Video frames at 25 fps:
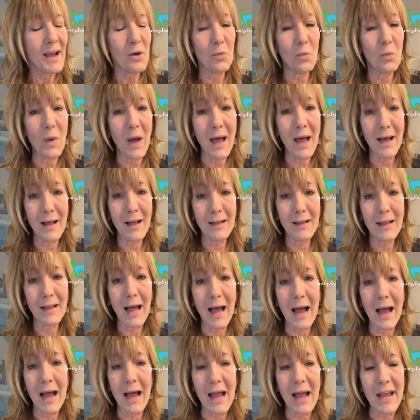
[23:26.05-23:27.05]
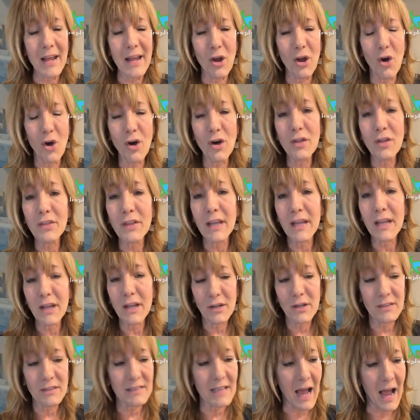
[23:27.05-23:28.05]
Well, in all the
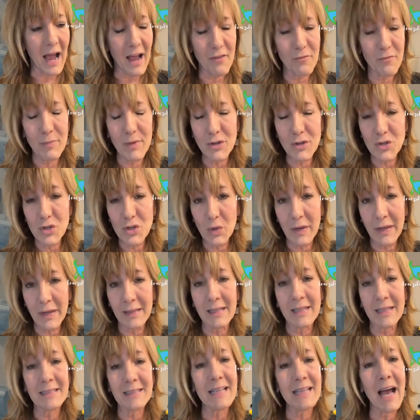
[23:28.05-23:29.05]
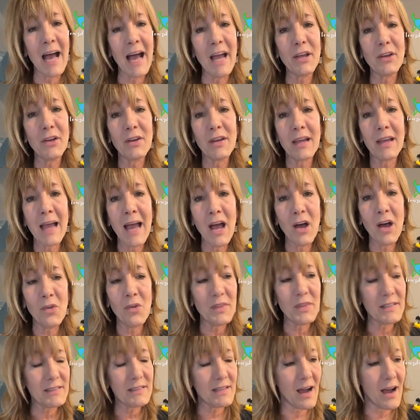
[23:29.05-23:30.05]
years I've been doing this, I could
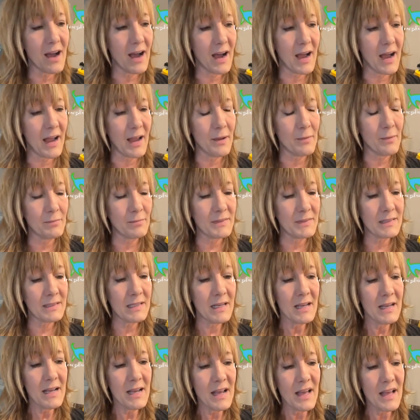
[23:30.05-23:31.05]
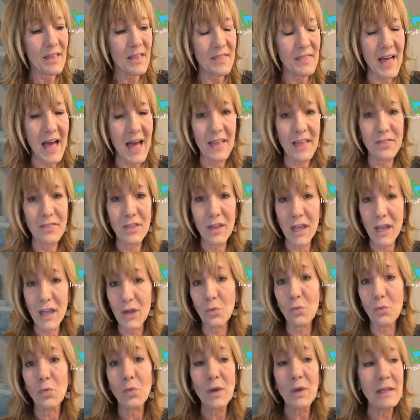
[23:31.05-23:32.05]
count the times that
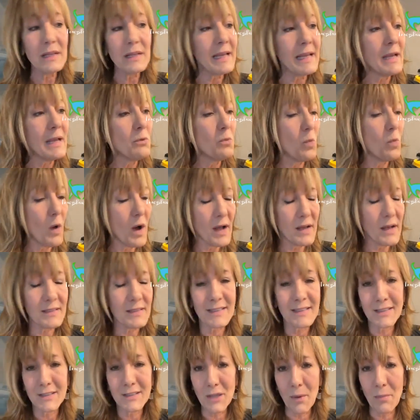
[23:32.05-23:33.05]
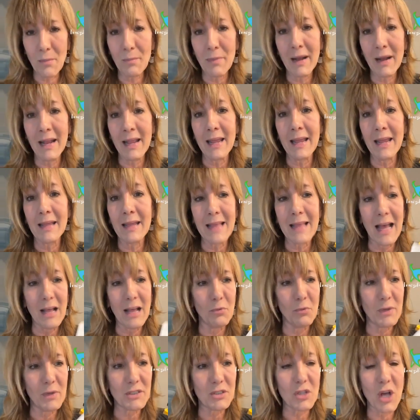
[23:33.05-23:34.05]
it really was somebody
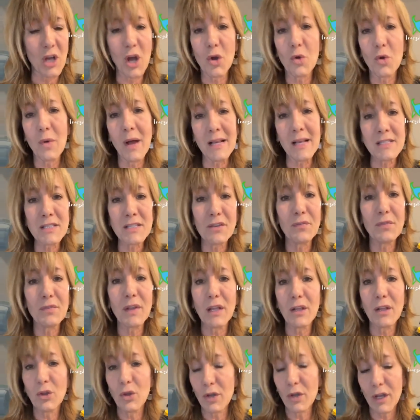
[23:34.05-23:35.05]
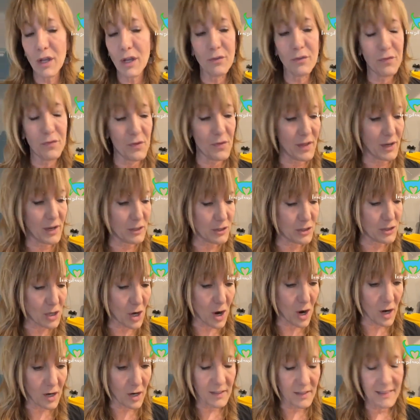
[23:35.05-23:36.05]
that was aggressively looking for their
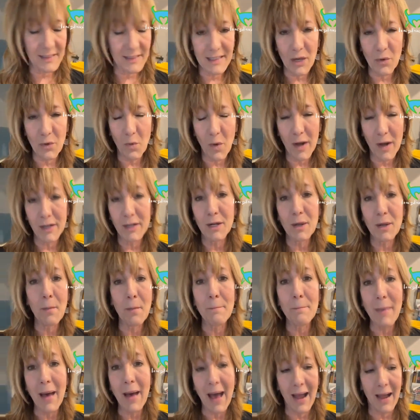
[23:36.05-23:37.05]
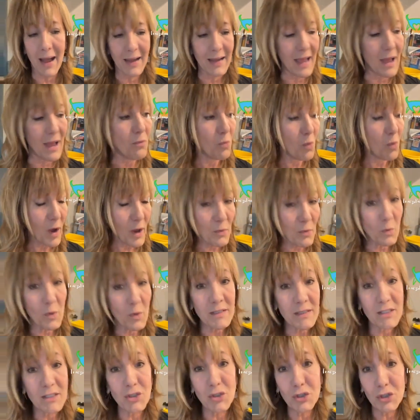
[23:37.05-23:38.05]
dog because they wanted them back. And one
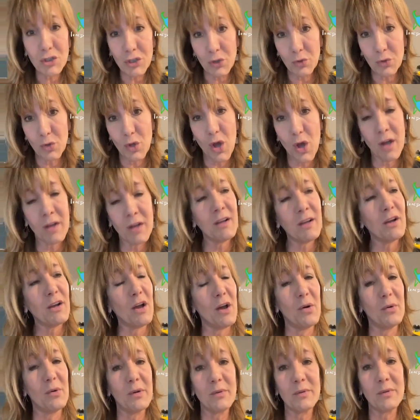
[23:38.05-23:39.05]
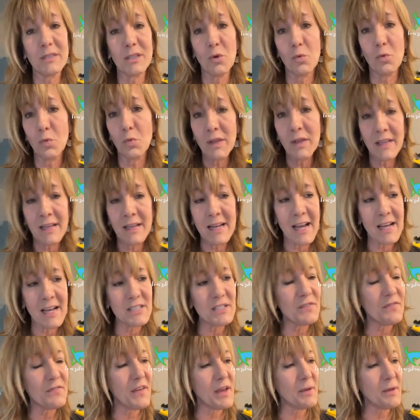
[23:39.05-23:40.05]
wasn't too long ago. It was a really
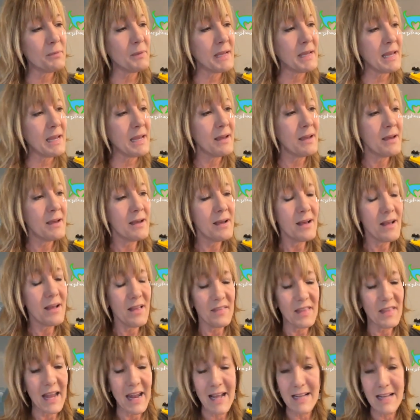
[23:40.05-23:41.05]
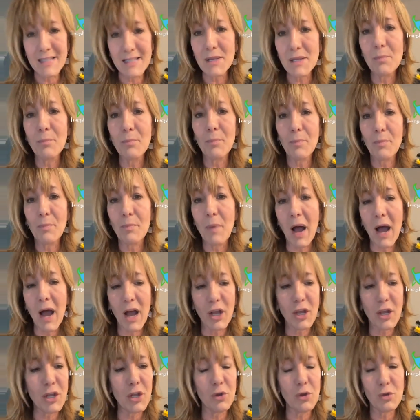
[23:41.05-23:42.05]
nice family that had some
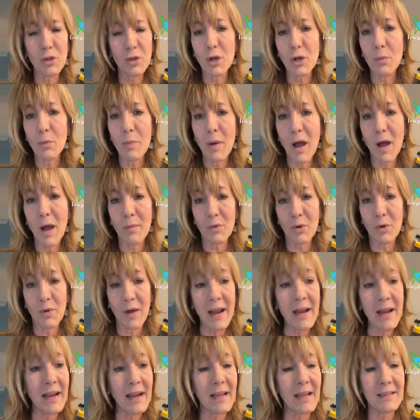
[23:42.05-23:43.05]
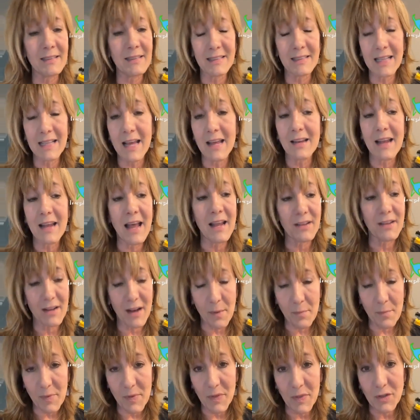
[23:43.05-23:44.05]
cute little Pomeranians that
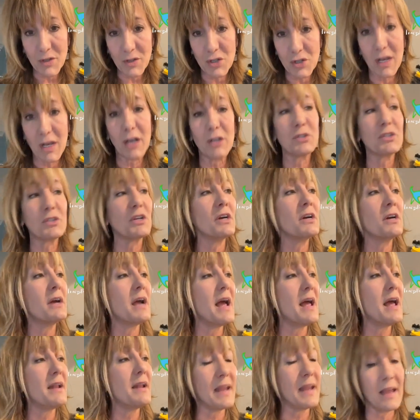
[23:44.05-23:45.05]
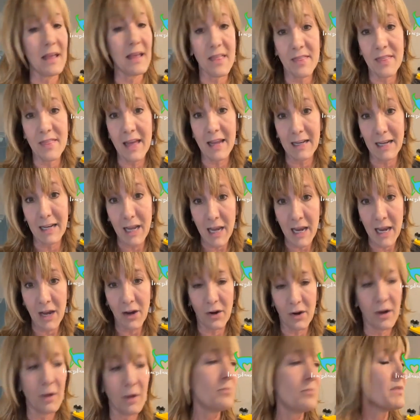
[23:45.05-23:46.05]
ended up at the shelter and then
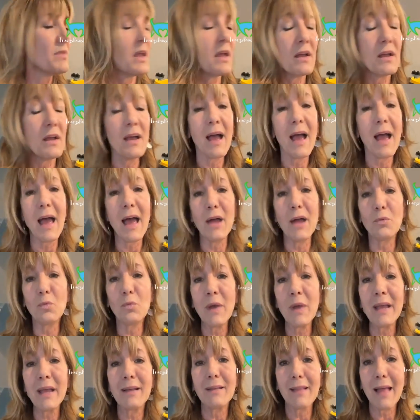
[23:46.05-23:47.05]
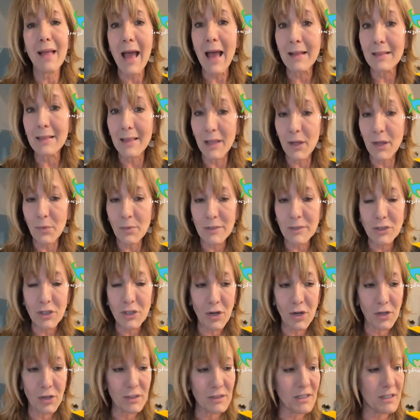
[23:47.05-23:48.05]
here. And we gladly
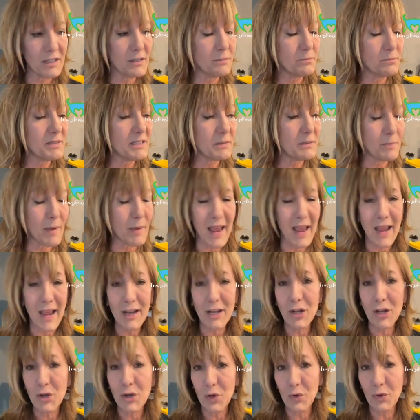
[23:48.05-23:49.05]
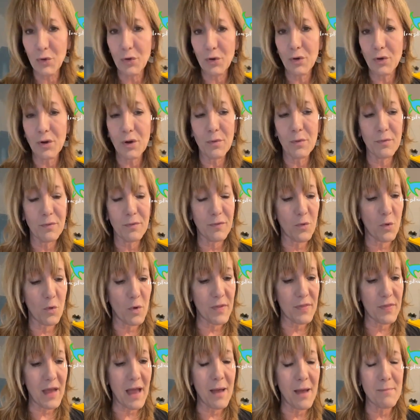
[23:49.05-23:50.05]
returned them, spayed and neutered them
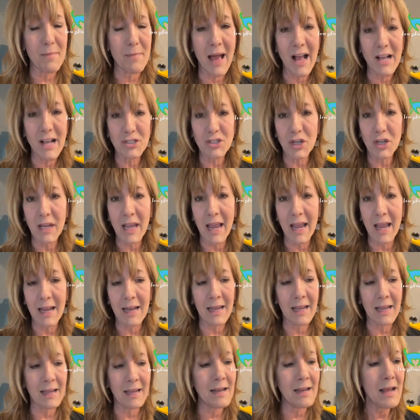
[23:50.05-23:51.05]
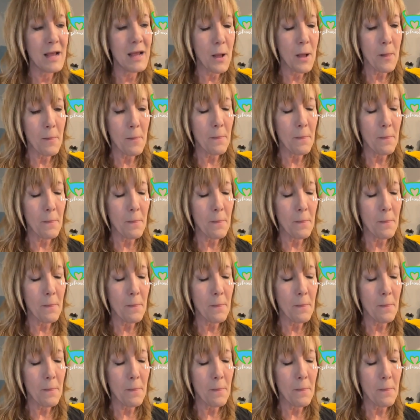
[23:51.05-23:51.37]
for them, educated.